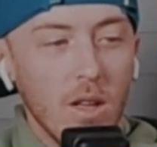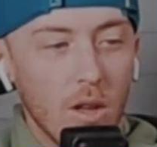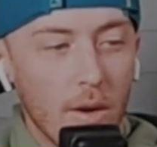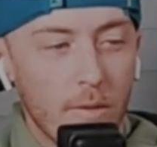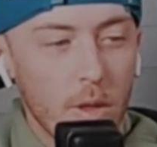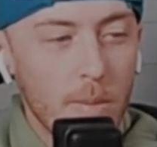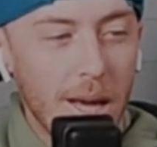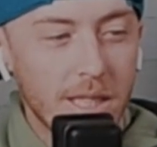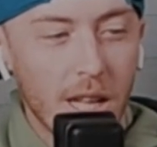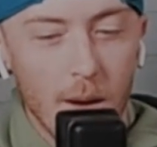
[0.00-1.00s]
look for the
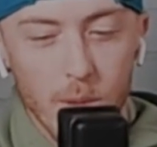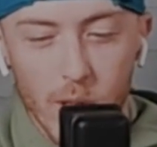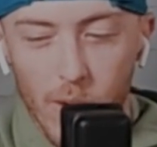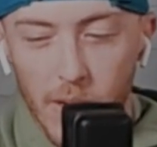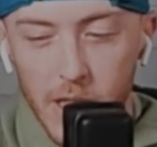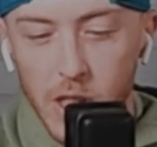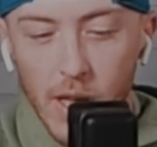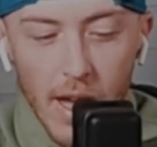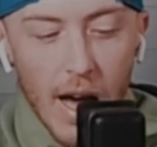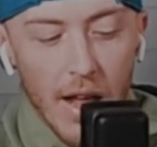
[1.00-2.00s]
best opportunities.